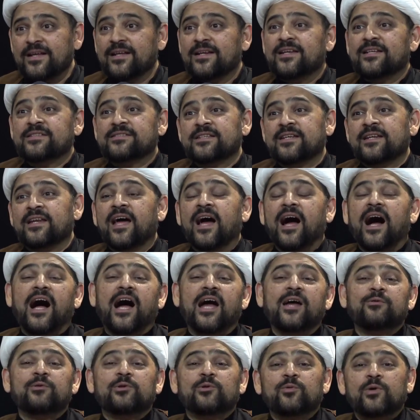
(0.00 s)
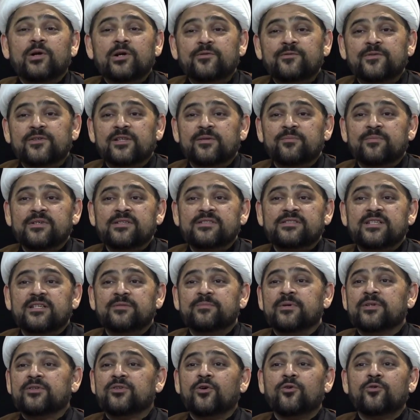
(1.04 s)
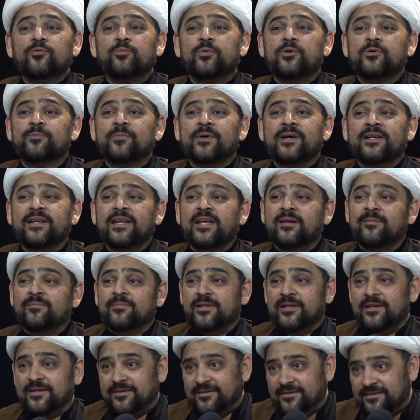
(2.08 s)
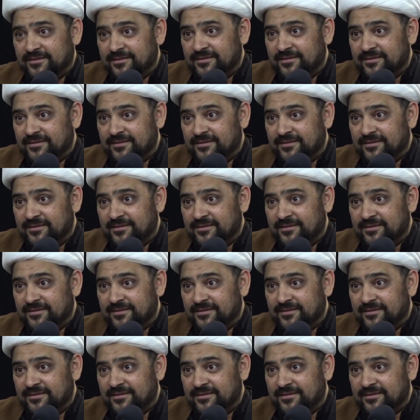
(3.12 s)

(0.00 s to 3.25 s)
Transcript: Listen, I will work for the masjid, but don't put my name there.